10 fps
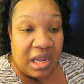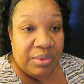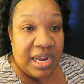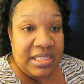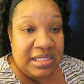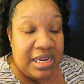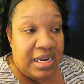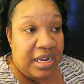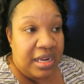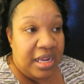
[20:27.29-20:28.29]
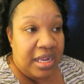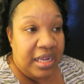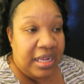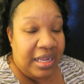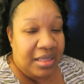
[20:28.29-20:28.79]
and when I seen it,
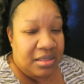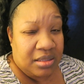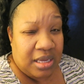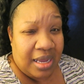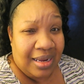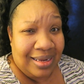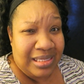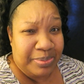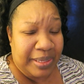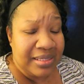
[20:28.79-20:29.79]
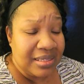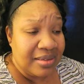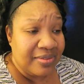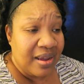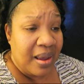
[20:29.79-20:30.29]
it's kind of
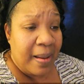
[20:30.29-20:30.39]
expensive.